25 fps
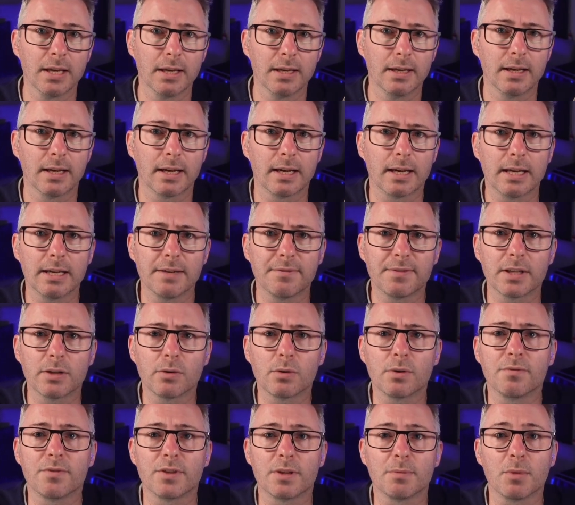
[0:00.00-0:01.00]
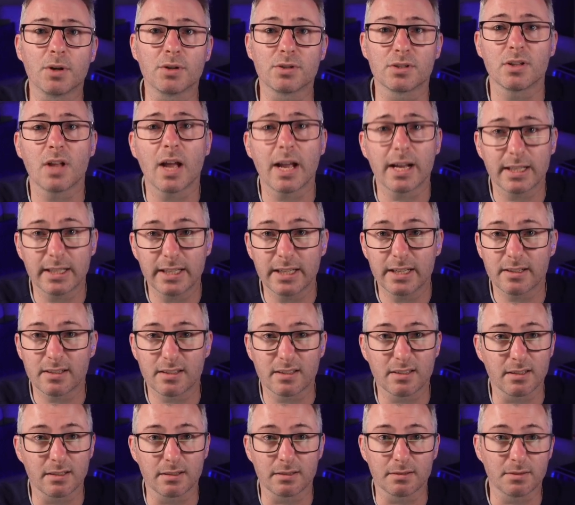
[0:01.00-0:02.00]
If they're looking for the most likely,
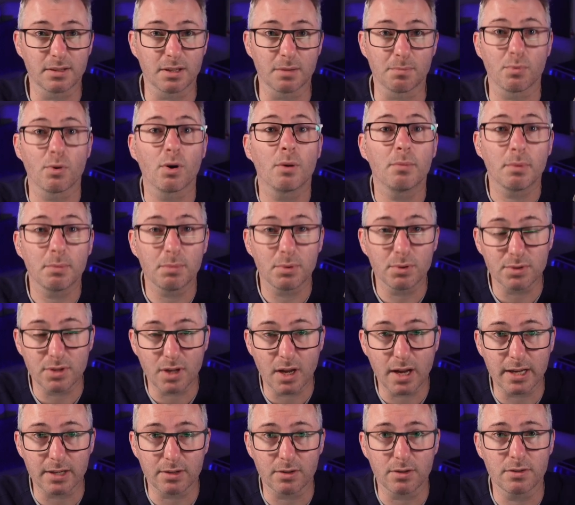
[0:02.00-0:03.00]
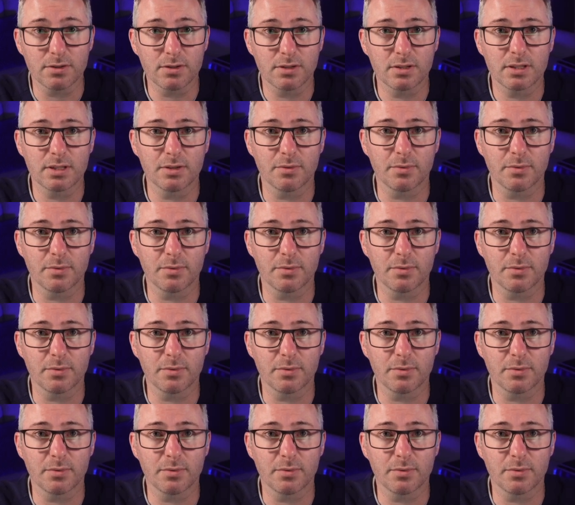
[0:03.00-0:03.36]
it's the probable diagnosis.